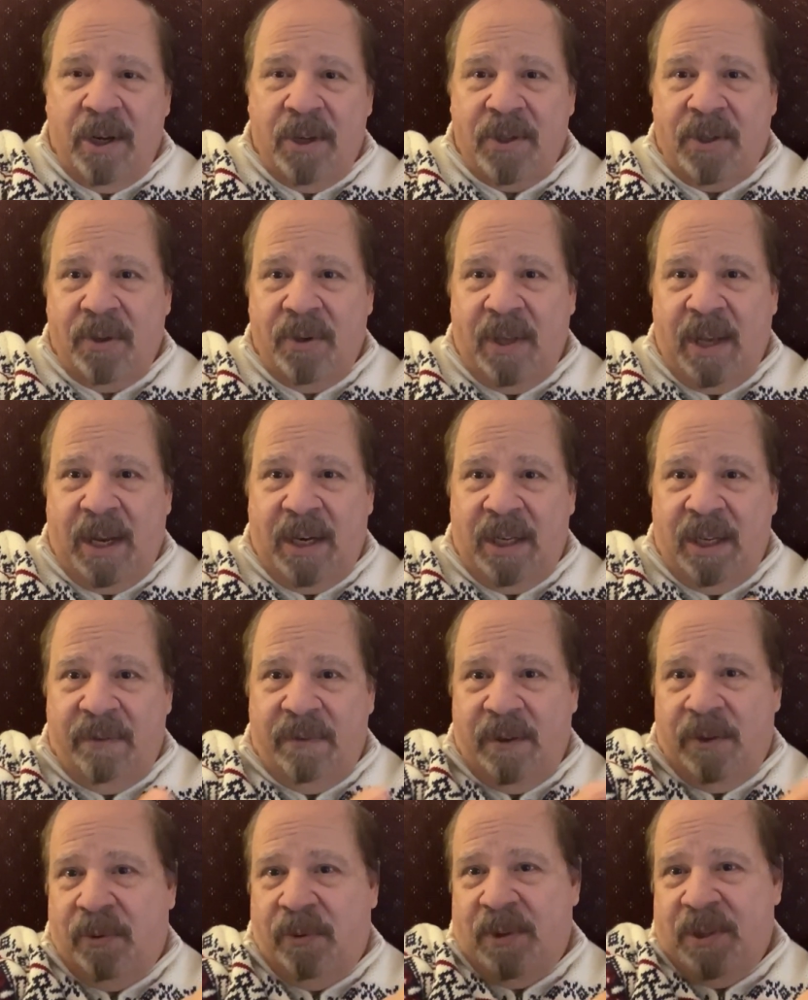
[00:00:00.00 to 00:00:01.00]
So that
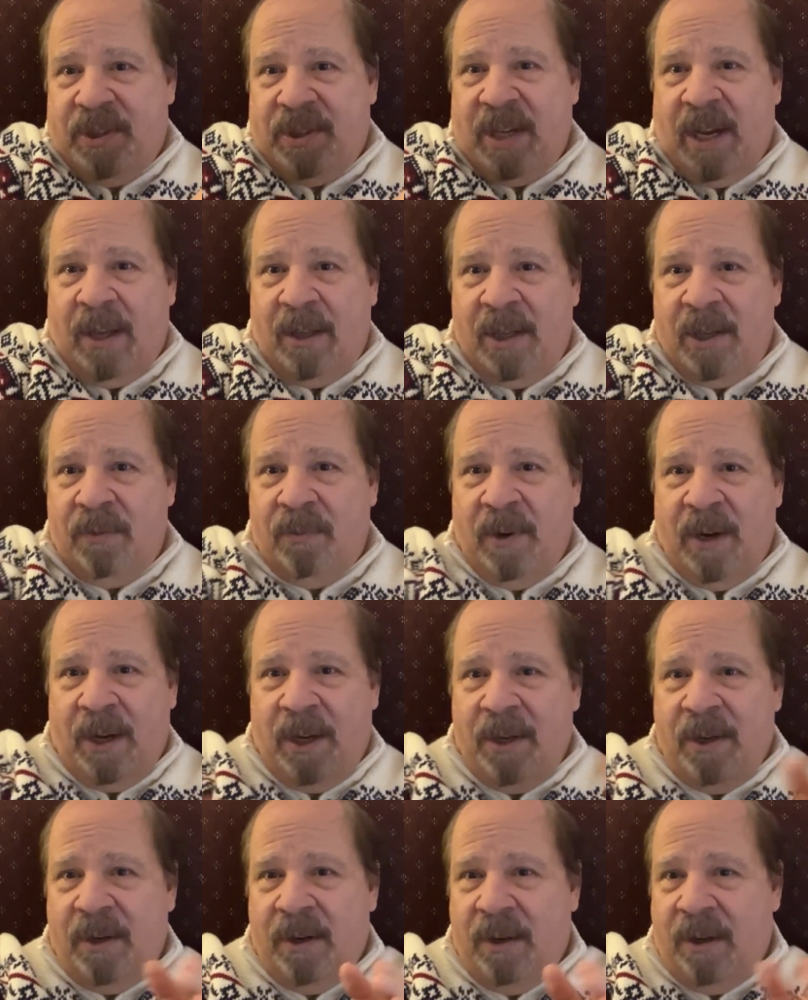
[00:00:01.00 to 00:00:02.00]
if it was solid red